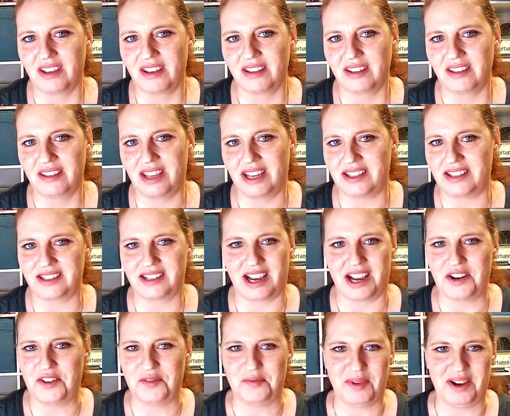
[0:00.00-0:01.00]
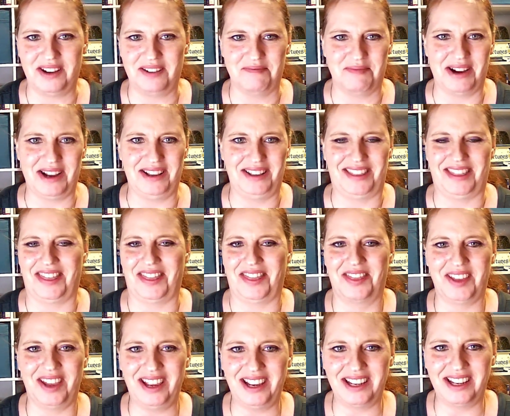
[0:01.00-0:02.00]
that's kind of my, my
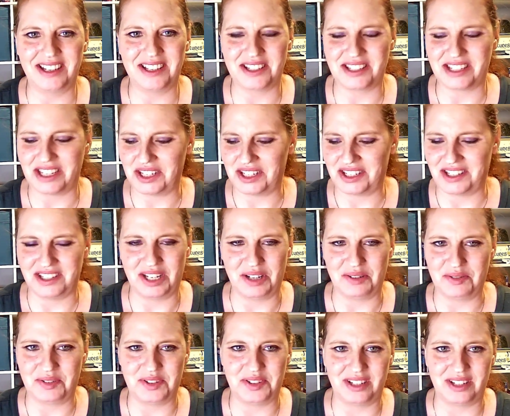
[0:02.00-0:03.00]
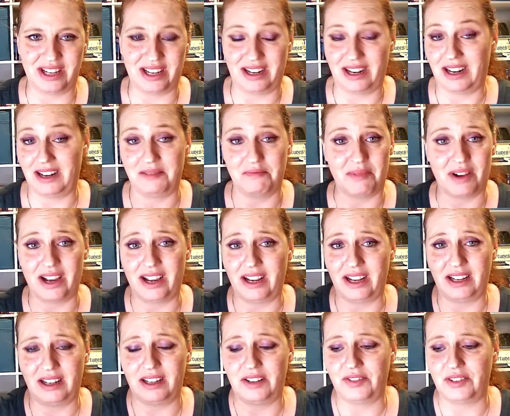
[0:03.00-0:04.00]
thing is, is, you know, and my
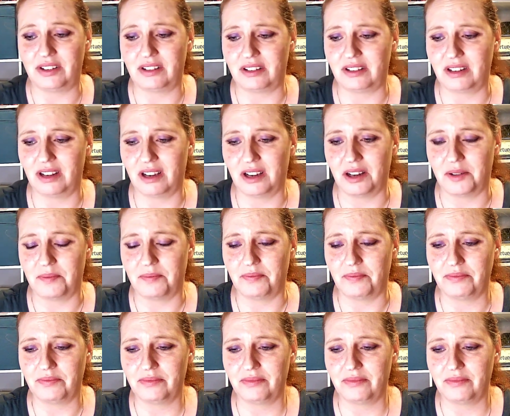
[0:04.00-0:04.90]
even um,